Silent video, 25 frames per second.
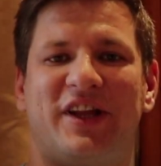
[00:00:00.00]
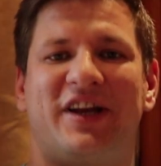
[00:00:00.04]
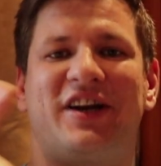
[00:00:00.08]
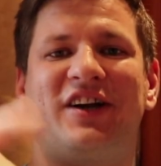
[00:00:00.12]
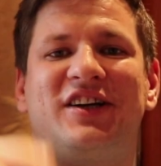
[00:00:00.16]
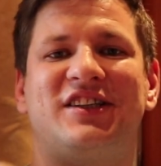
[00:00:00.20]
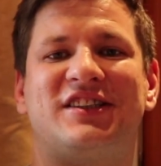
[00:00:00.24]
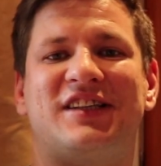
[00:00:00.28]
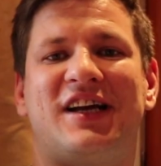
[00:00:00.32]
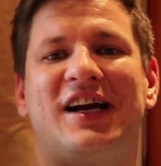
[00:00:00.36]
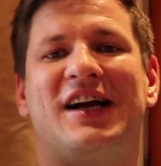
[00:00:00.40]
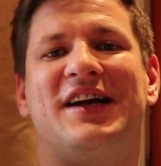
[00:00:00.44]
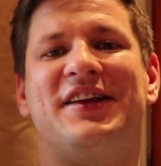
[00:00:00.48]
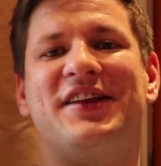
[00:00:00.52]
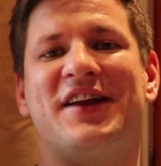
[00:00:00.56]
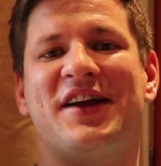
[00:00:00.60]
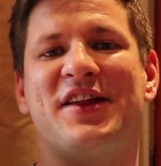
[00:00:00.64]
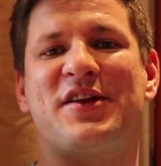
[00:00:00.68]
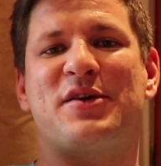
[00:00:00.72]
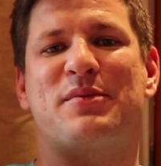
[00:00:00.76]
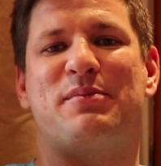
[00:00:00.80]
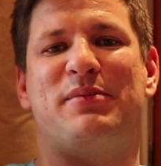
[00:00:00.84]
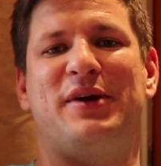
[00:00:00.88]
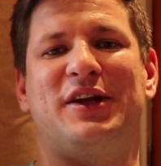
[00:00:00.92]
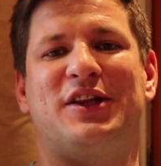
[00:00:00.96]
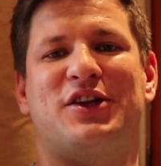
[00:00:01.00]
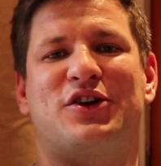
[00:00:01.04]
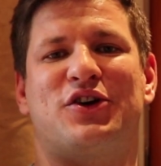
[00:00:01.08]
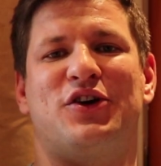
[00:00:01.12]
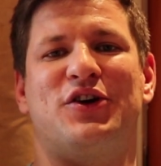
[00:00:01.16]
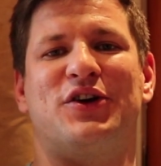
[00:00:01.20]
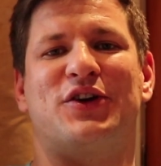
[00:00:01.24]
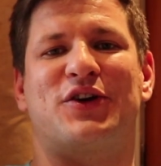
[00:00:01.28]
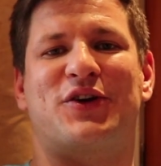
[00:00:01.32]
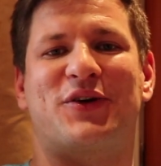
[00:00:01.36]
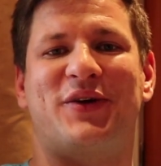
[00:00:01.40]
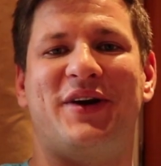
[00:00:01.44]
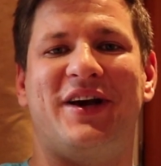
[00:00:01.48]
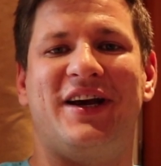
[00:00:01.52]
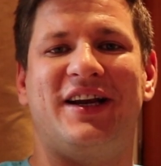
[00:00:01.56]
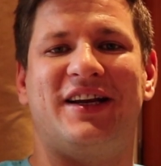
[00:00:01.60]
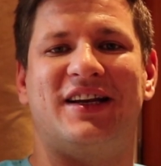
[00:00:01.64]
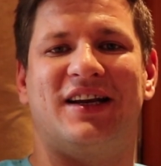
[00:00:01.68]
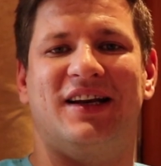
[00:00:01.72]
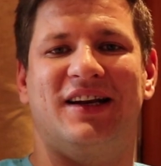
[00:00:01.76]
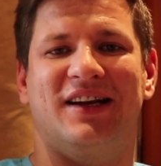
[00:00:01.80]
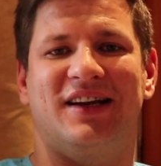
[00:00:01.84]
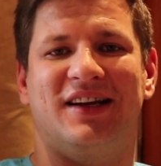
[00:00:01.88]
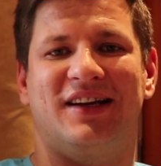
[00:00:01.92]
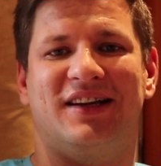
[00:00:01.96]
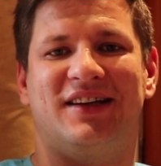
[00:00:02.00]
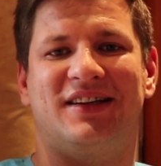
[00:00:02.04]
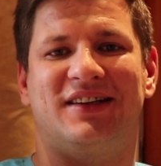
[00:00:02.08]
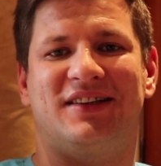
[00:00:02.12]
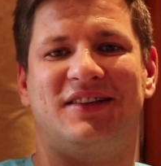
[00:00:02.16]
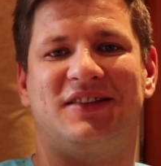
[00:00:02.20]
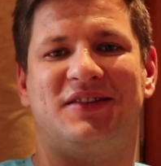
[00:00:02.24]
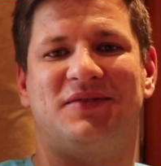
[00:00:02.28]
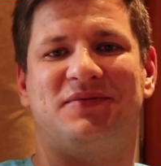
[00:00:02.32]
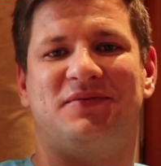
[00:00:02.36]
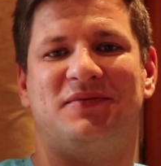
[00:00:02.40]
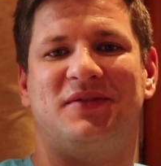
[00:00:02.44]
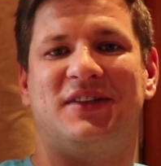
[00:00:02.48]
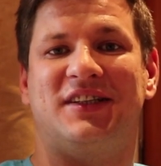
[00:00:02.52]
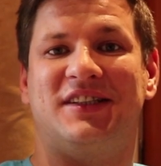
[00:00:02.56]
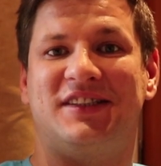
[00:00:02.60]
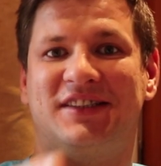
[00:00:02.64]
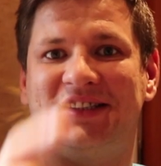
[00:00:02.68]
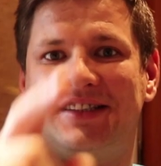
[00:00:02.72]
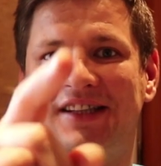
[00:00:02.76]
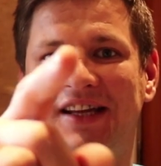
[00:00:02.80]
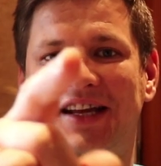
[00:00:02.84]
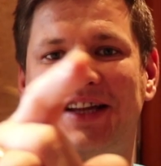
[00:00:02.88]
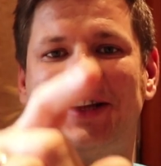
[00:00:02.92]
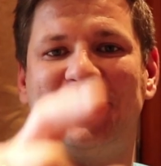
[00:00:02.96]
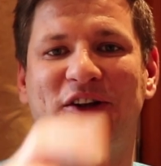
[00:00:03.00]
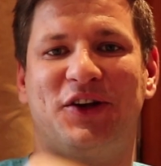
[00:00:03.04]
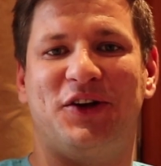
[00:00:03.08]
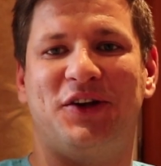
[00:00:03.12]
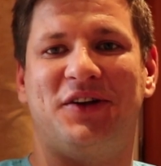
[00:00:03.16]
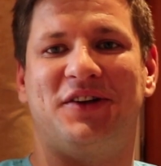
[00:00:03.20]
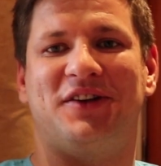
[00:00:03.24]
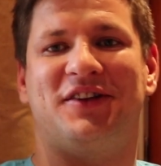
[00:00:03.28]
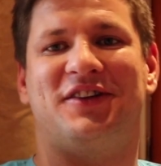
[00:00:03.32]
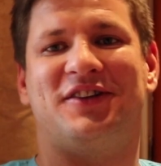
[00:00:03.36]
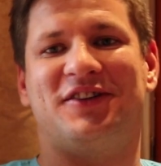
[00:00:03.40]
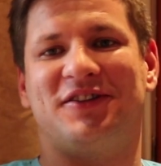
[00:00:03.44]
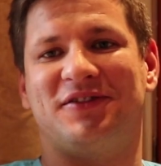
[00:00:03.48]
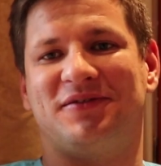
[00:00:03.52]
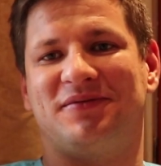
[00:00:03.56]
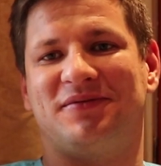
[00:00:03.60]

there's another Bitcoin creator. Stay tuned.